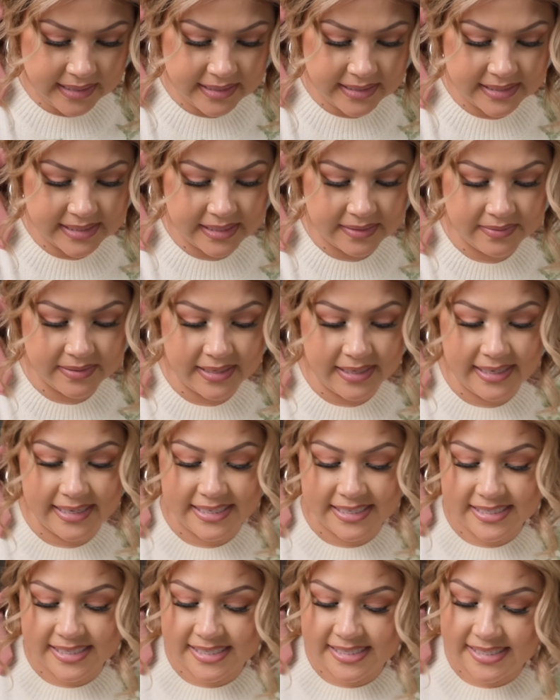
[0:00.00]
and some
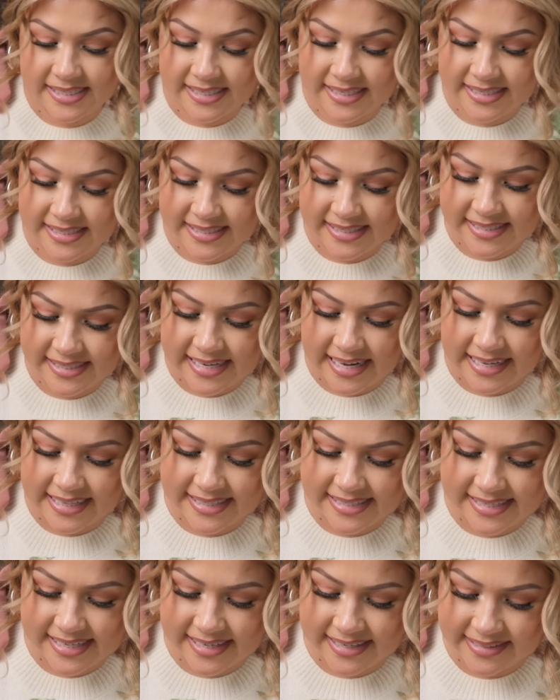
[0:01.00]
delicious
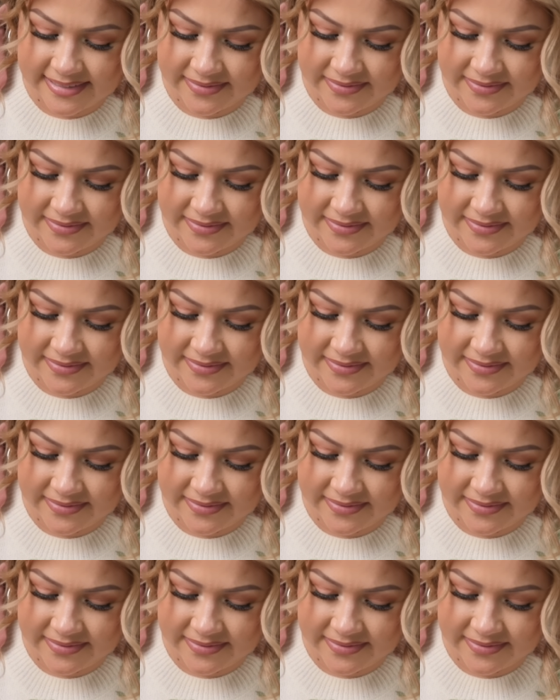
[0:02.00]
salsa.